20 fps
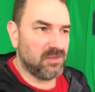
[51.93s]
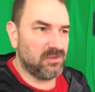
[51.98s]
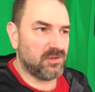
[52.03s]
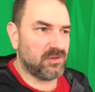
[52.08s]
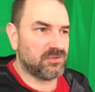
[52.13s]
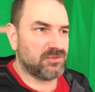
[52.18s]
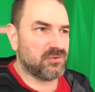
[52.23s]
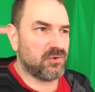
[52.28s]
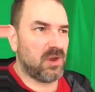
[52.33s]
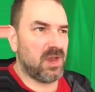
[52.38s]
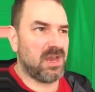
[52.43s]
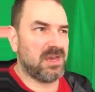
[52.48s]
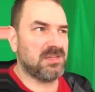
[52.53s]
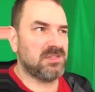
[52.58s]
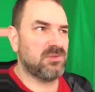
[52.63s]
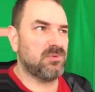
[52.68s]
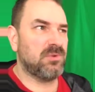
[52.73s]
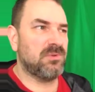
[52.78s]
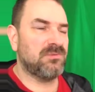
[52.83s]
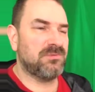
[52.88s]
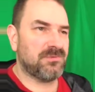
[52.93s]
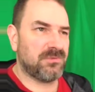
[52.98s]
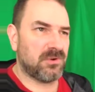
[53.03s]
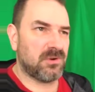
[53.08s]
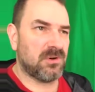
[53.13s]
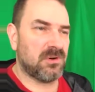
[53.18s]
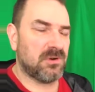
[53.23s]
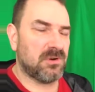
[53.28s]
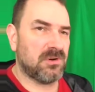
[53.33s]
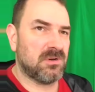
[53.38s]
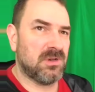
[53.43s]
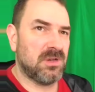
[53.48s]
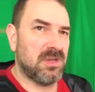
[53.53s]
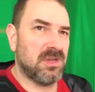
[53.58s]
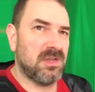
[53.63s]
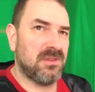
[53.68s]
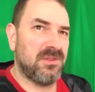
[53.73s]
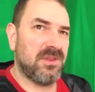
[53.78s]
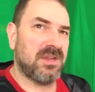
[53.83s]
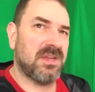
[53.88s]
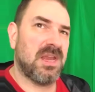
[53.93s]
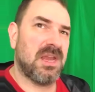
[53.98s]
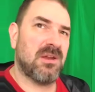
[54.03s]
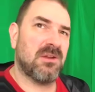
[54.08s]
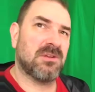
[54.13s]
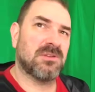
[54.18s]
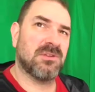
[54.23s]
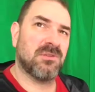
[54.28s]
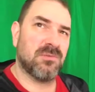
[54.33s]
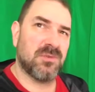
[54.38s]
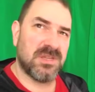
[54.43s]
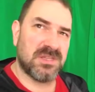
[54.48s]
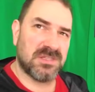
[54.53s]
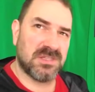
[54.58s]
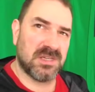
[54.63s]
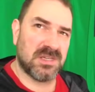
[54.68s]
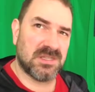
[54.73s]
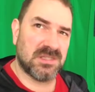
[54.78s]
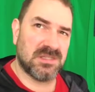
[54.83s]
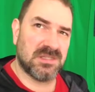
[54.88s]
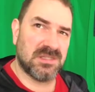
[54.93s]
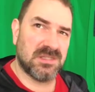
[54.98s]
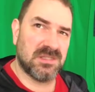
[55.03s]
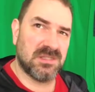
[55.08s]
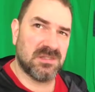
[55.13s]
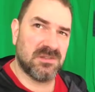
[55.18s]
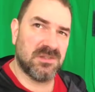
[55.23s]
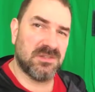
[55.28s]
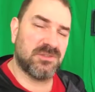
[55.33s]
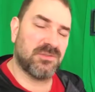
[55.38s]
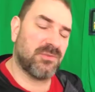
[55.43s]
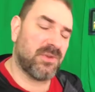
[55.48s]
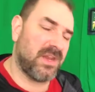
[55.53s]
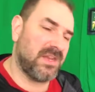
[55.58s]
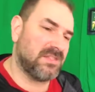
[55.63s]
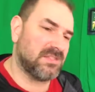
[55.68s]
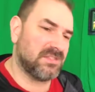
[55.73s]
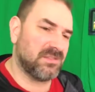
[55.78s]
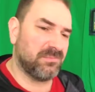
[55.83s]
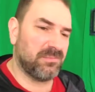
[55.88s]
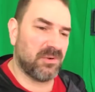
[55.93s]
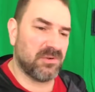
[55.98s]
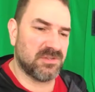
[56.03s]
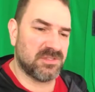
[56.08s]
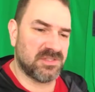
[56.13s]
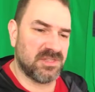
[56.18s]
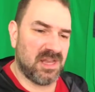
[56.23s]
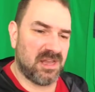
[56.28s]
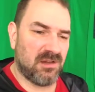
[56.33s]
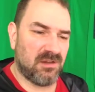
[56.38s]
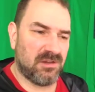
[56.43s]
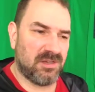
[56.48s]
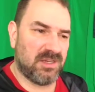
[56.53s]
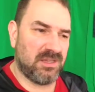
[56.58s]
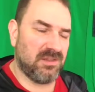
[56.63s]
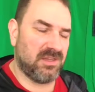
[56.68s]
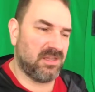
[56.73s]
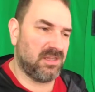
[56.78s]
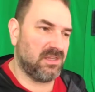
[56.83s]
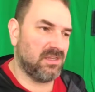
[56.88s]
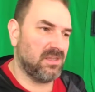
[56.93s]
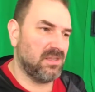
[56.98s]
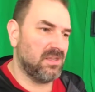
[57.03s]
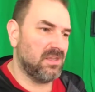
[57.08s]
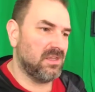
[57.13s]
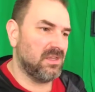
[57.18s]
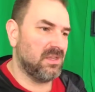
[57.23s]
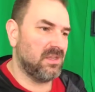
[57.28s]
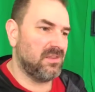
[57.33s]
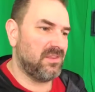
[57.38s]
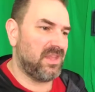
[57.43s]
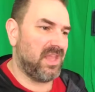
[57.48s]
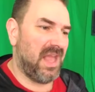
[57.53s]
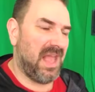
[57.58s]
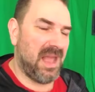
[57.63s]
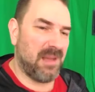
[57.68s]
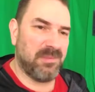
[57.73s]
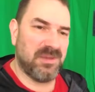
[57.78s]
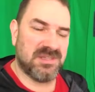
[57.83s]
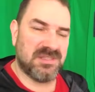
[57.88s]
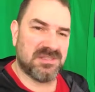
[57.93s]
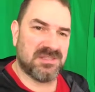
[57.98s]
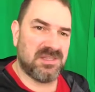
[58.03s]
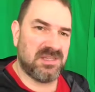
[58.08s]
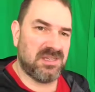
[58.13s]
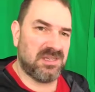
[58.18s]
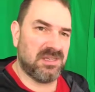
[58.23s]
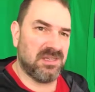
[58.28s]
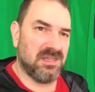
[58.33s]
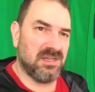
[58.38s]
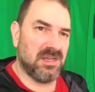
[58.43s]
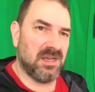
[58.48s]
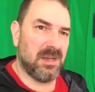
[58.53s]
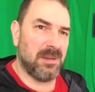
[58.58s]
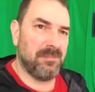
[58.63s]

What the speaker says: They're trying to infer the characteristics, the traits, the personality, the habits, the